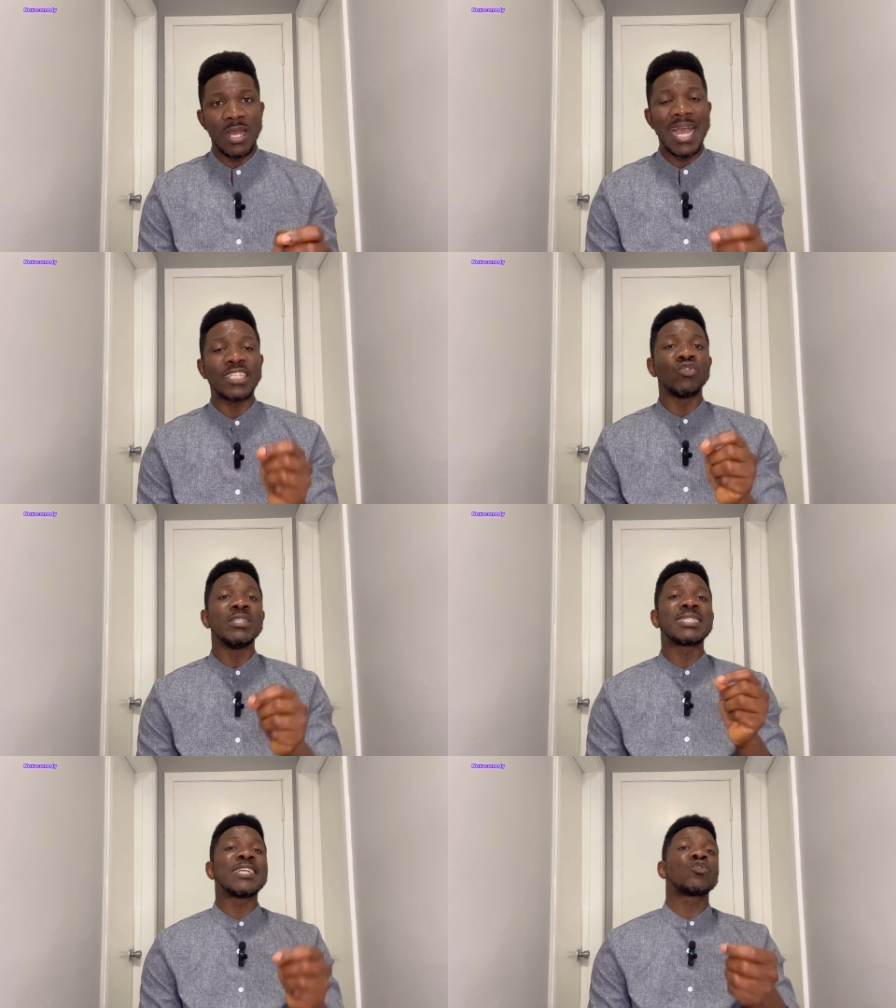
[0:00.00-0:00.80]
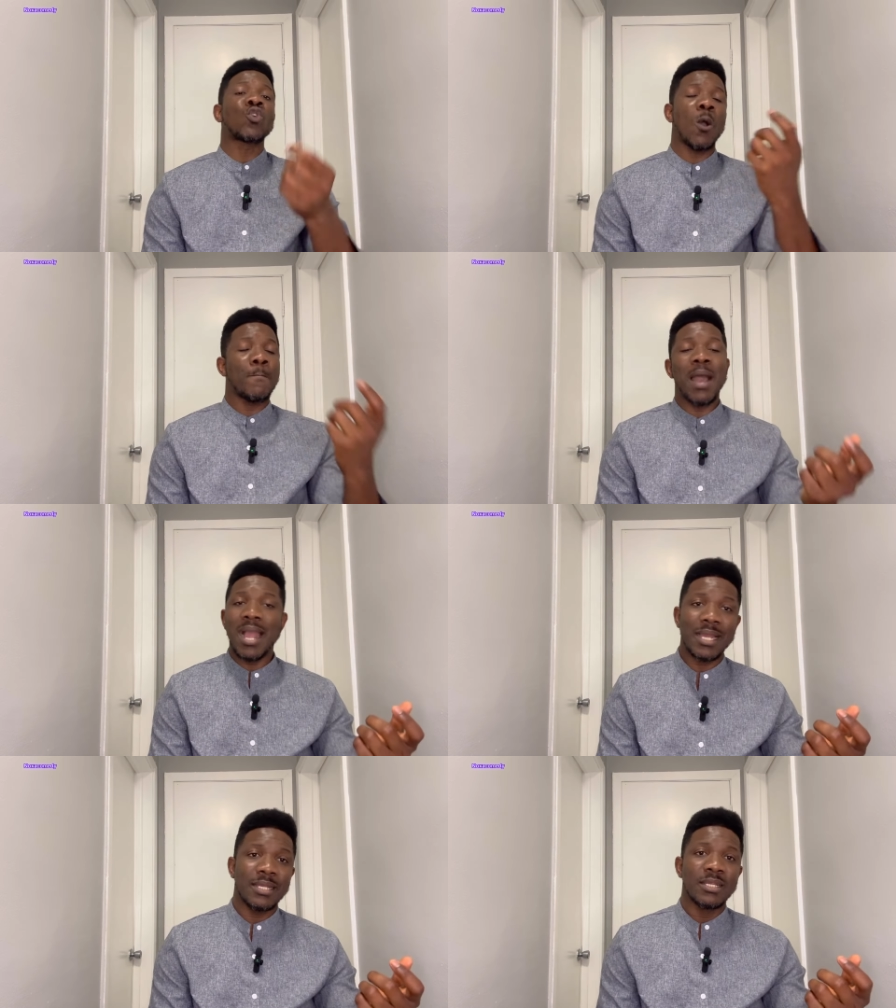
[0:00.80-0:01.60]
and you intend to come
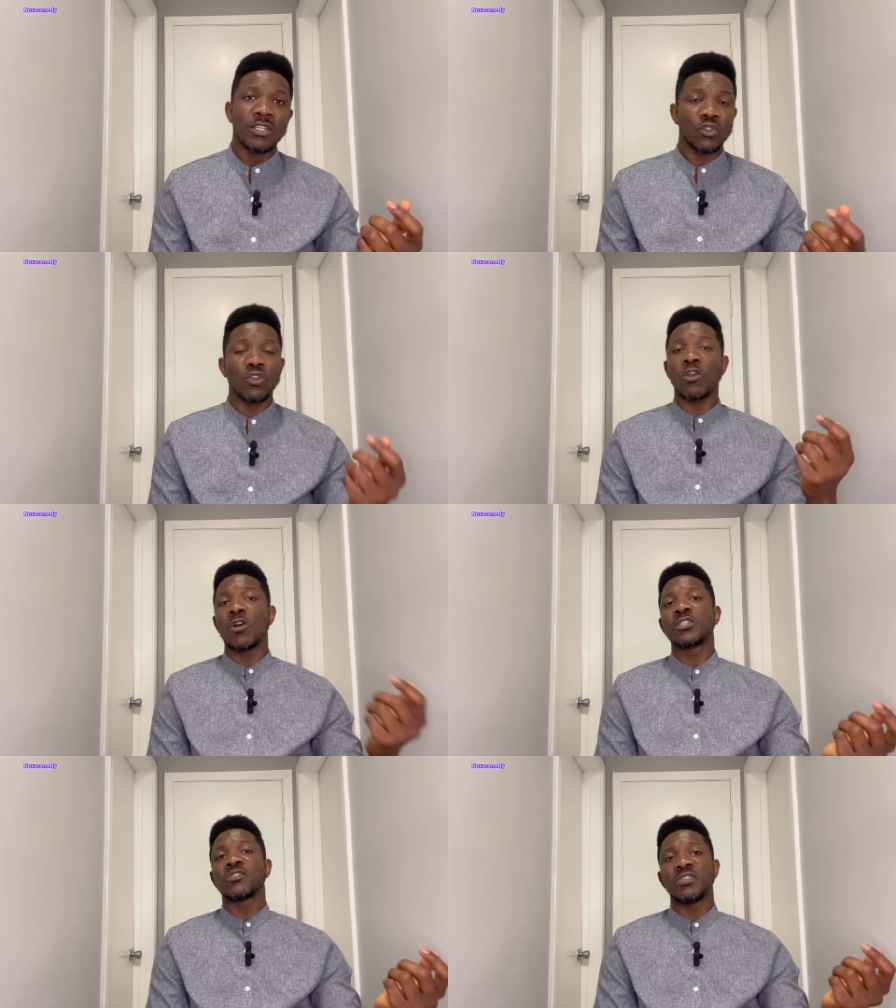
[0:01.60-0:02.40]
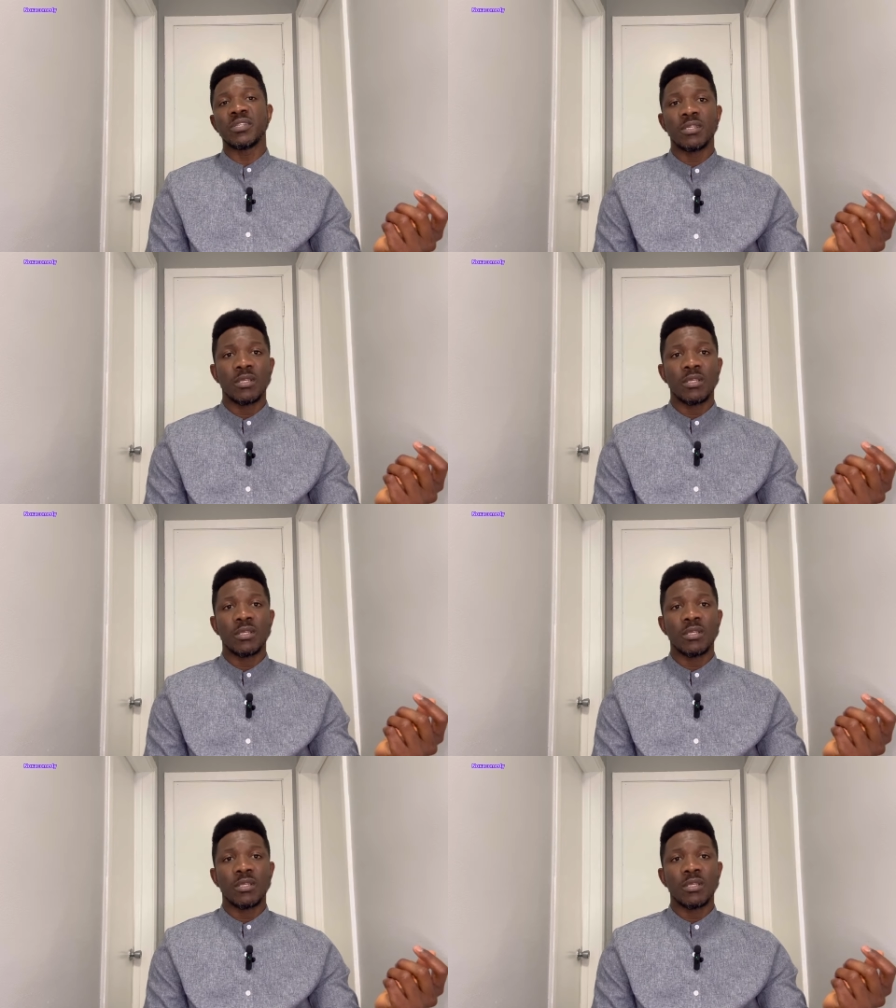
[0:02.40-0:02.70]
back to your country.